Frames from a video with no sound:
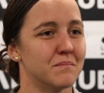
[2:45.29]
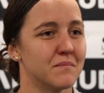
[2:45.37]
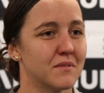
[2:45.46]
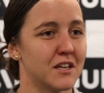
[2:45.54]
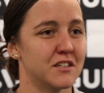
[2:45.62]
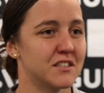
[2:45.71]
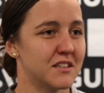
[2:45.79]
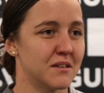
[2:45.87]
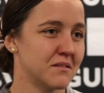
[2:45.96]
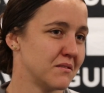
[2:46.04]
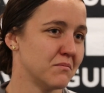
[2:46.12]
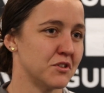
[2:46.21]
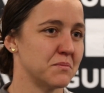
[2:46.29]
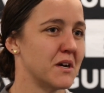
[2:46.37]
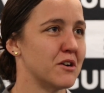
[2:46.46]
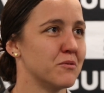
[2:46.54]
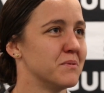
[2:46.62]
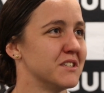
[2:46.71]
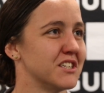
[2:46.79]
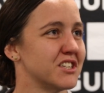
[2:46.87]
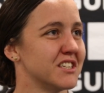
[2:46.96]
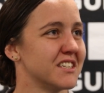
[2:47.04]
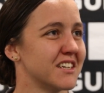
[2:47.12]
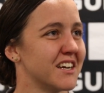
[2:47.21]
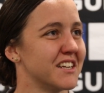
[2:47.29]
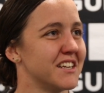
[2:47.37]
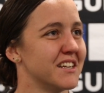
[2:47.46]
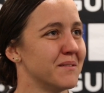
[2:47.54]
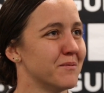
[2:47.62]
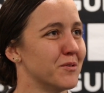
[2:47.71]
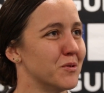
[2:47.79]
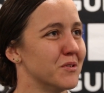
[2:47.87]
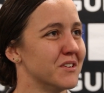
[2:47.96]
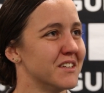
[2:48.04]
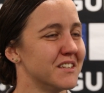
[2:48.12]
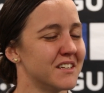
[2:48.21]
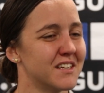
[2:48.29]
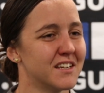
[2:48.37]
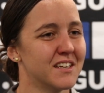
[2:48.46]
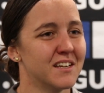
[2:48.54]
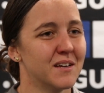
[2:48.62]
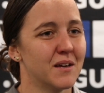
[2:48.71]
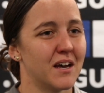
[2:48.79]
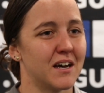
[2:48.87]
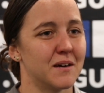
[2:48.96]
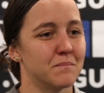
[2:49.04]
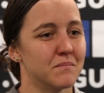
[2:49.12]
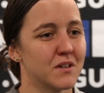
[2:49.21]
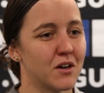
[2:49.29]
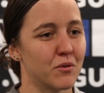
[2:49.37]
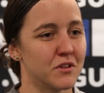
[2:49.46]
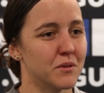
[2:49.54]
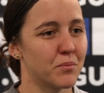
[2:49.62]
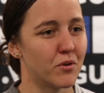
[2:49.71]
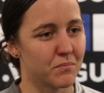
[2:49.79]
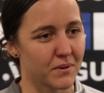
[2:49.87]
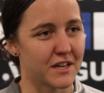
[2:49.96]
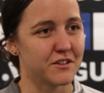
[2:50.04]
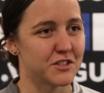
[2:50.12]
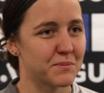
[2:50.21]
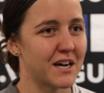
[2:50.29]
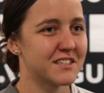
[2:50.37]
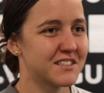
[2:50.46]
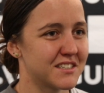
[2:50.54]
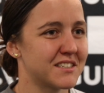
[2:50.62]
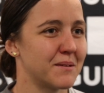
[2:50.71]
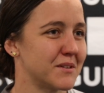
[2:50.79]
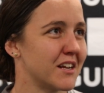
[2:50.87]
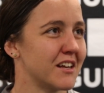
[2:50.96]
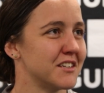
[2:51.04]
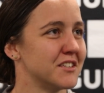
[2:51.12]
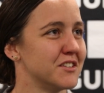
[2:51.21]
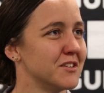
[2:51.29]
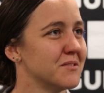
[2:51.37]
like you said, that was my old position, and kind of getting forward and holding the ball and playing those passes is something I like to do.